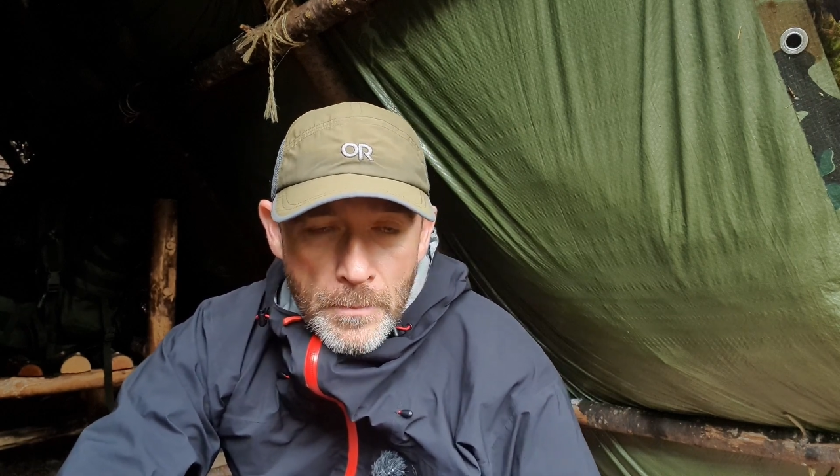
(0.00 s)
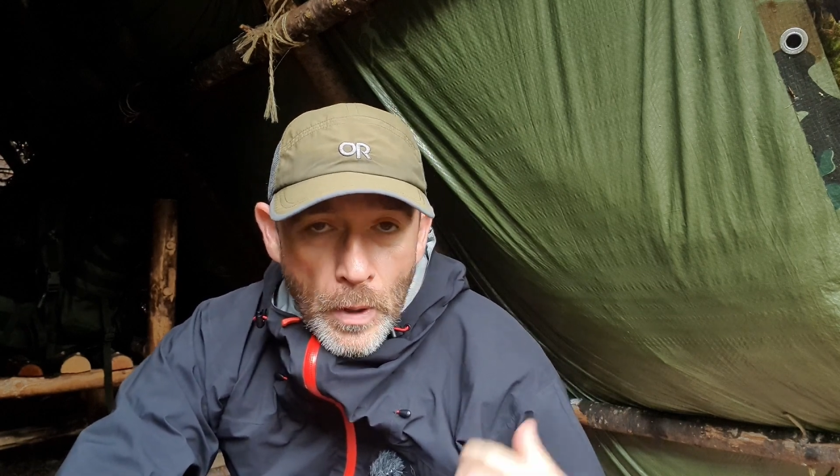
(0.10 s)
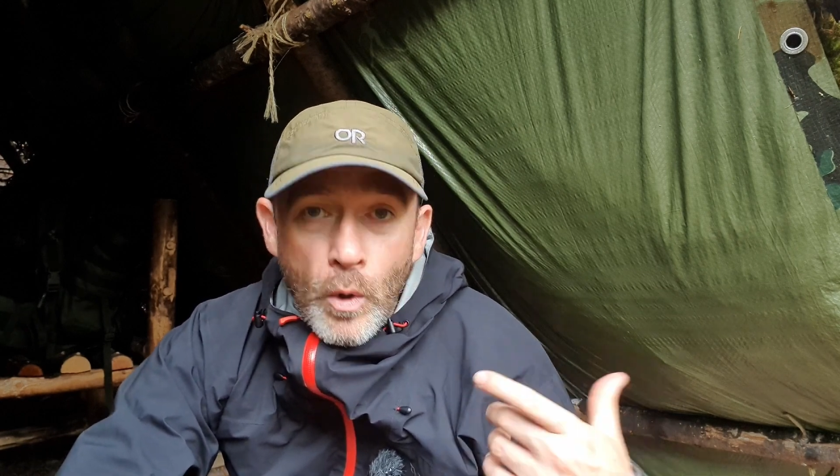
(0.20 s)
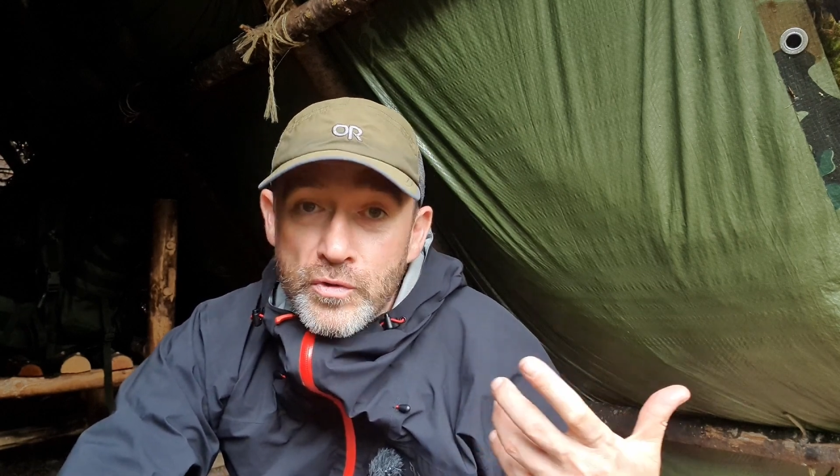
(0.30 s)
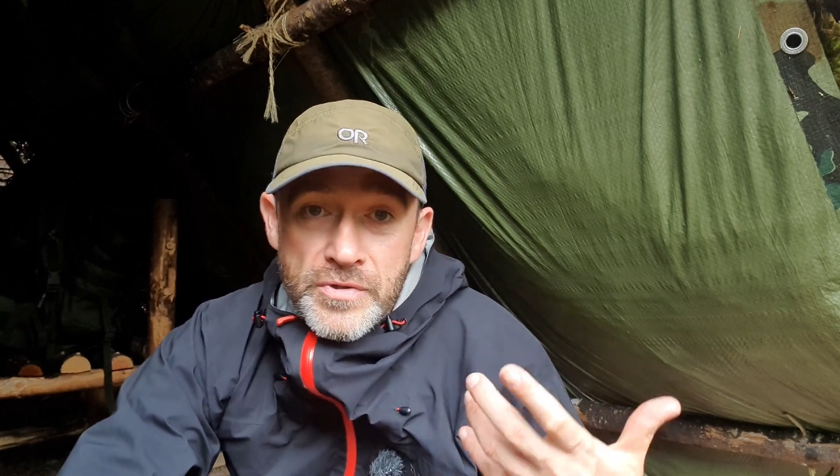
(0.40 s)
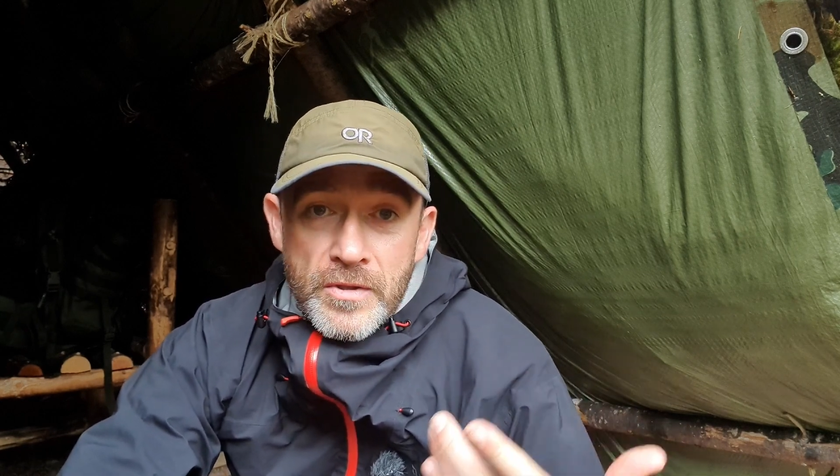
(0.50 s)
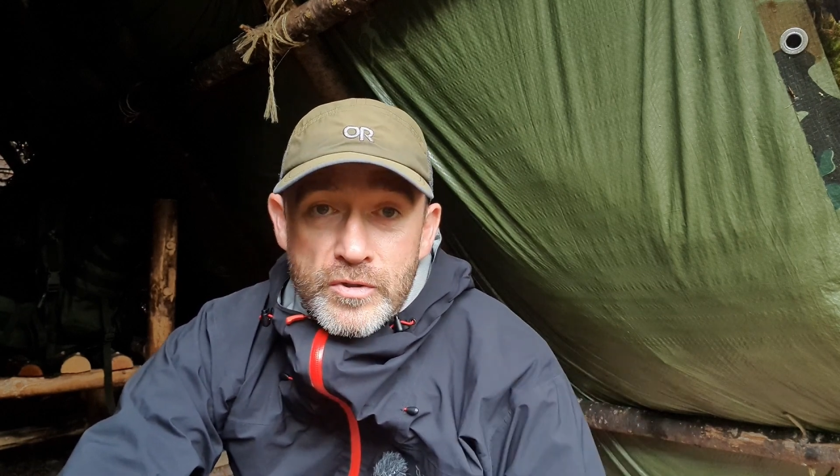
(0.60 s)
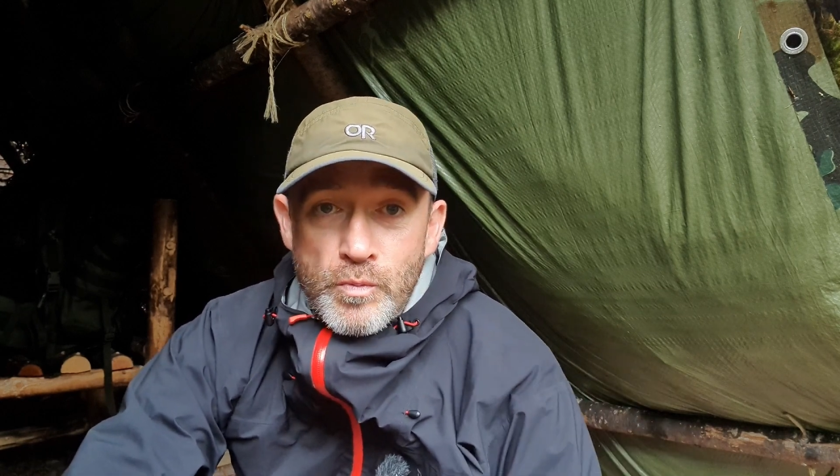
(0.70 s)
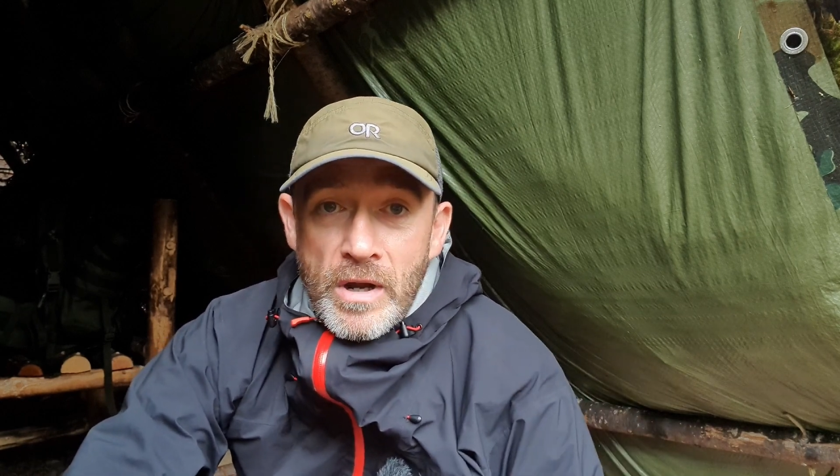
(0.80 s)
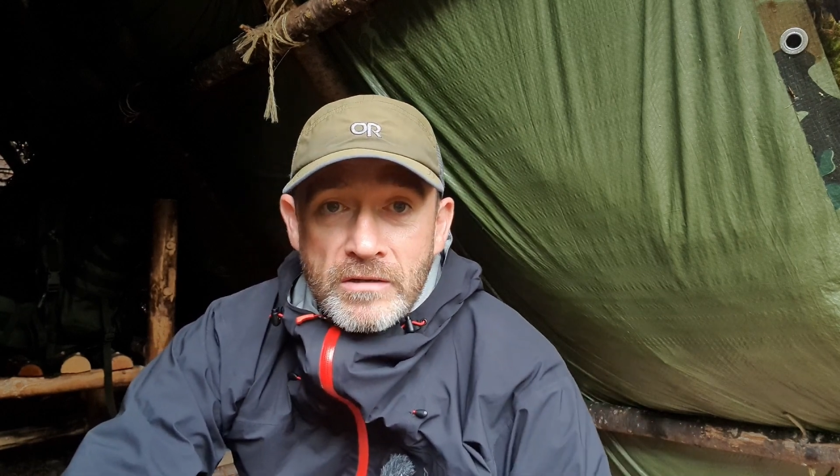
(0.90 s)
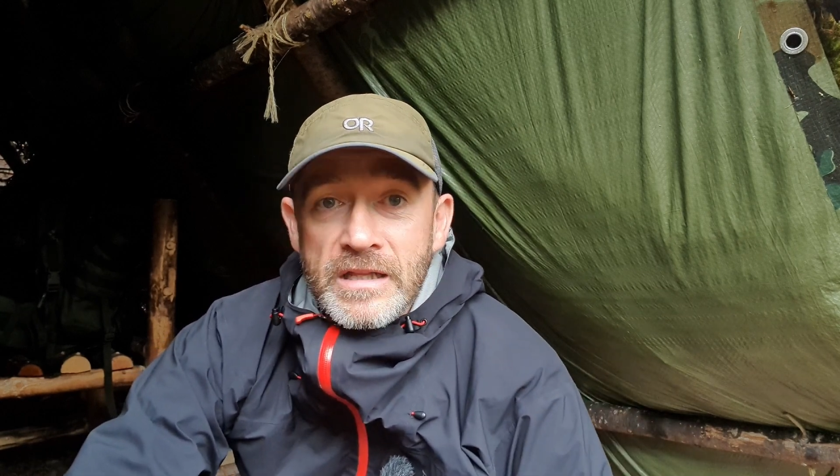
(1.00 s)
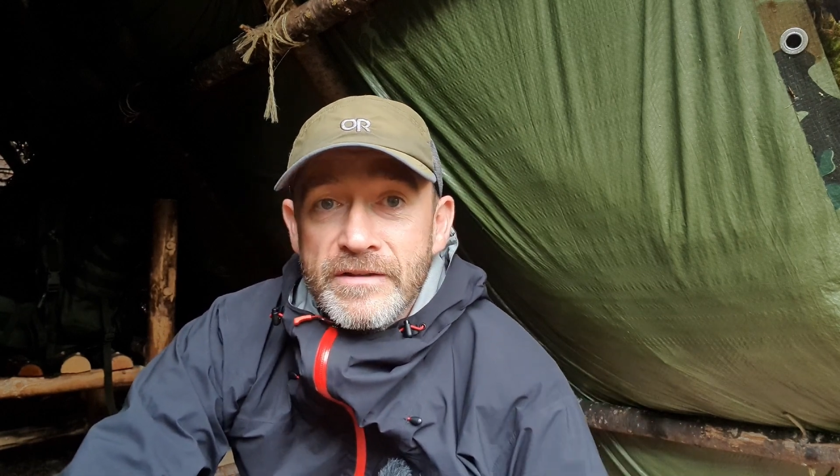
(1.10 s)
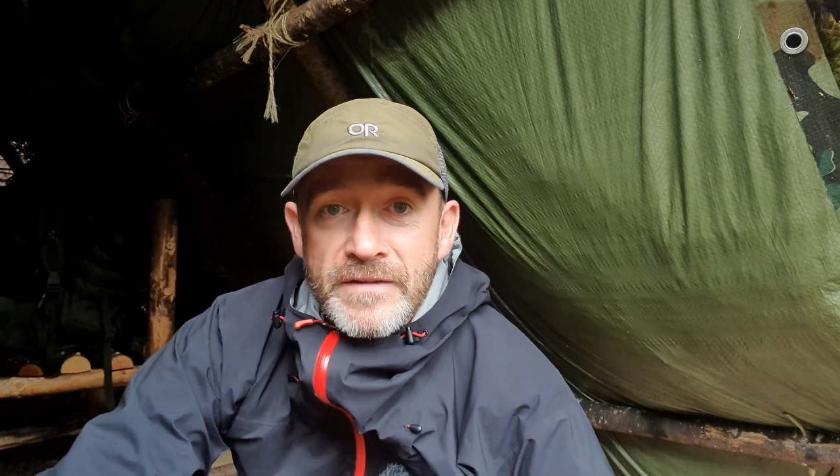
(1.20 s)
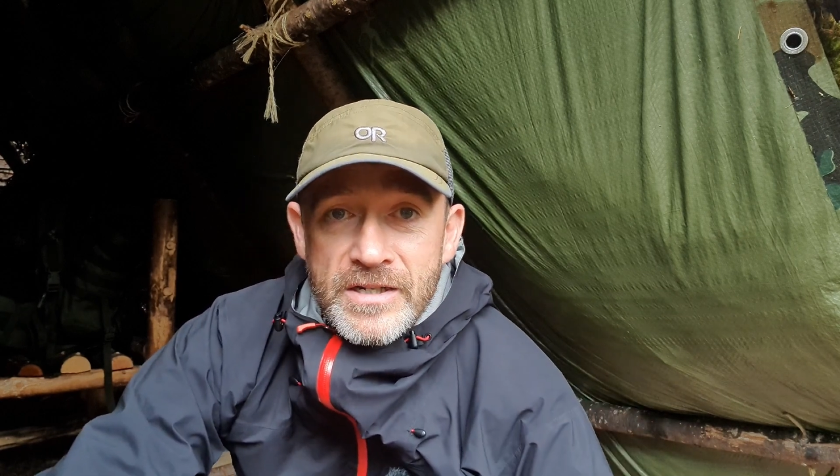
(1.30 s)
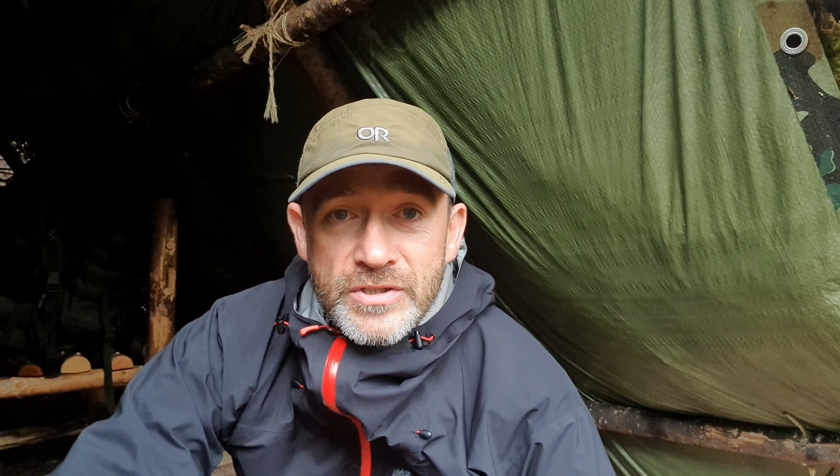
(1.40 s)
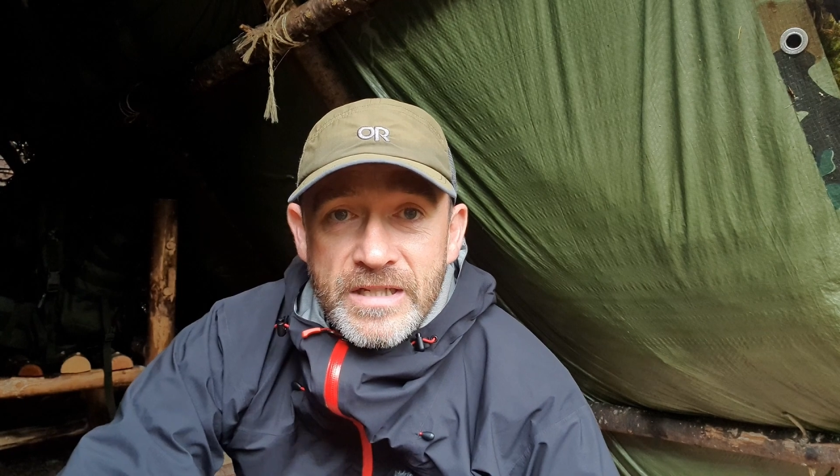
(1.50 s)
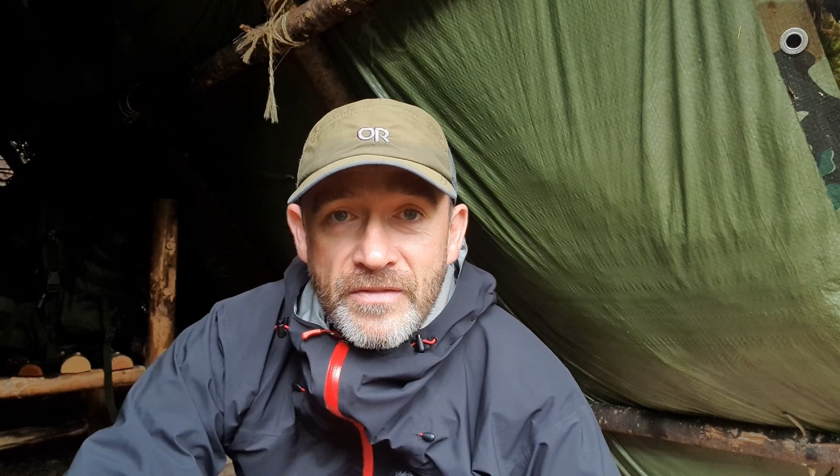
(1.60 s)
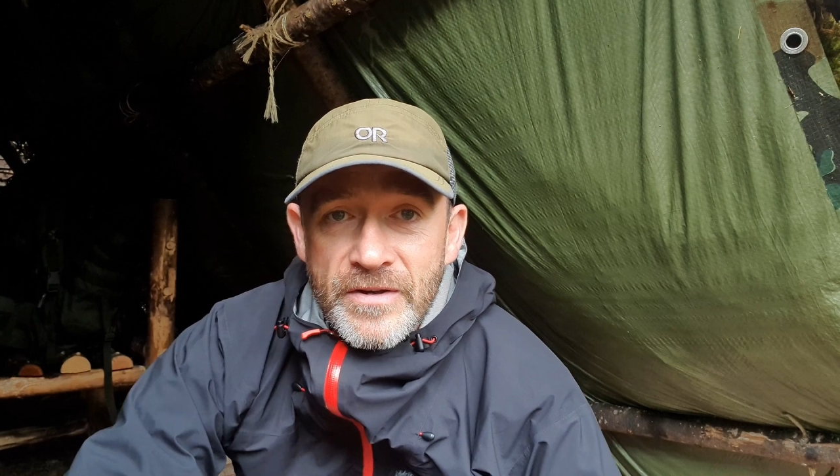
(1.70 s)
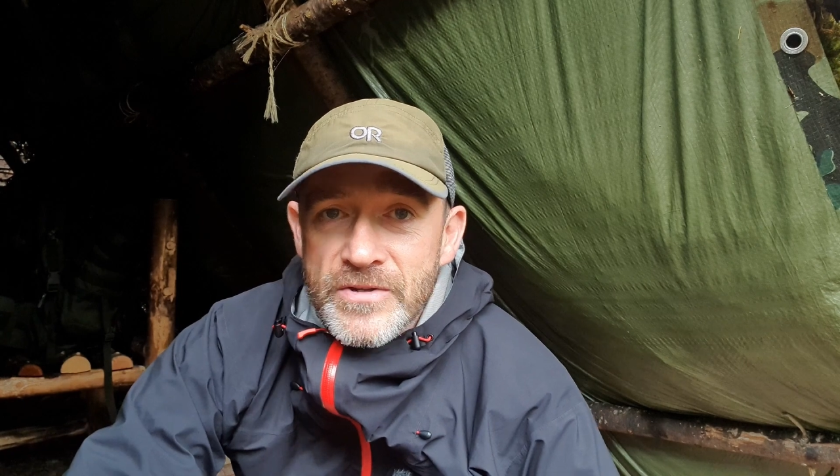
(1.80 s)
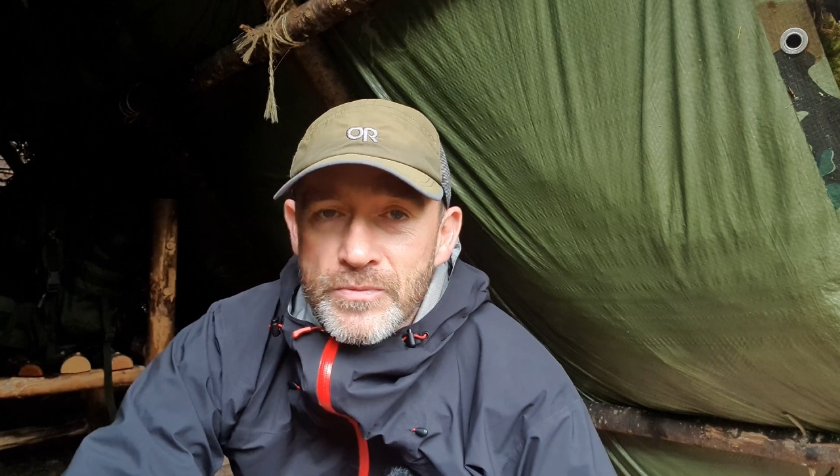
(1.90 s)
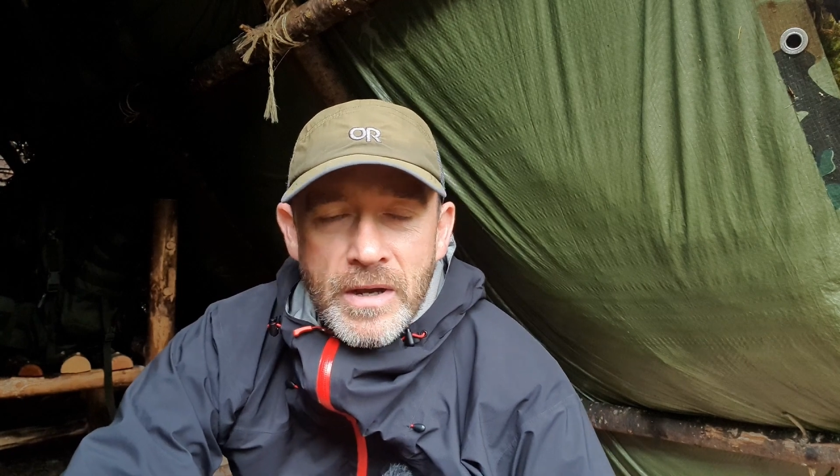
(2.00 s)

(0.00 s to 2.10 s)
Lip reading: but also that there's wildlife actually in there as